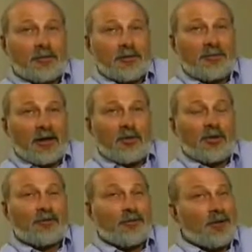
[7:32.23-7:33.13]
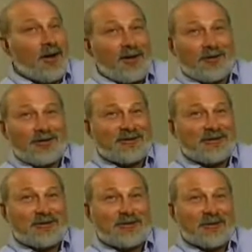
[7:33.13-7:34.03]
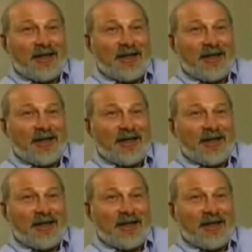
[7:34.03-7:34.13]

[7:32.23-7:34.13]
for, I only see two classes.